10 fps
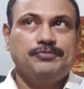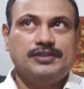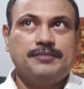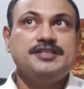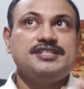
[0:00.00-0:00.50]

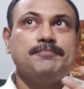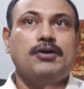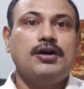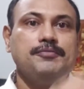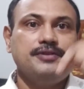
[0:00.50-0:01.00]
that means a
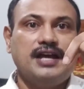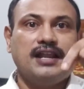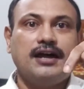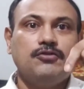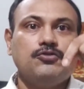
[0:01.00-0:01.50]
bob
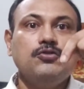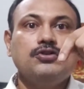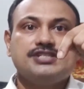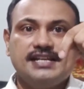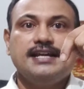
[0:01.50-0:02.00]
allowed
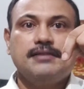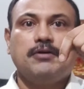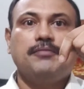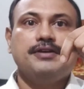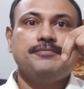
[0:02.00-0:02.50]
to, single
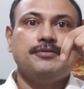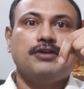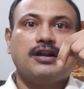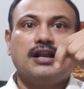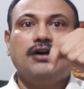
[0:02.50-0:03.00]
bob, if you
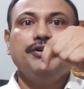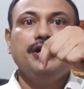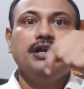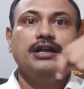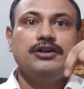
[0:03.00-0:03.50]
are
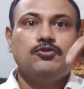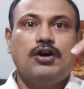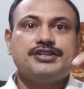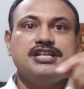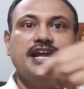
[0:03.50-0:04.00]
allowed to
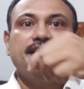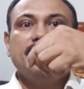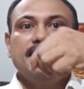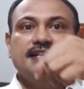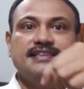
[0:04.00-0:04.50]
oscillate,
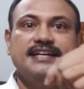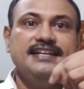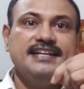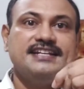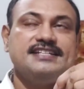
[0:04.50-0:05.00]

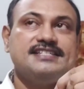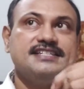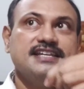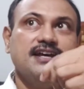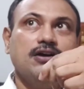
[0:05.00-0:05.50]
then it
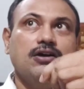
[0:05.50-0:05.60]
is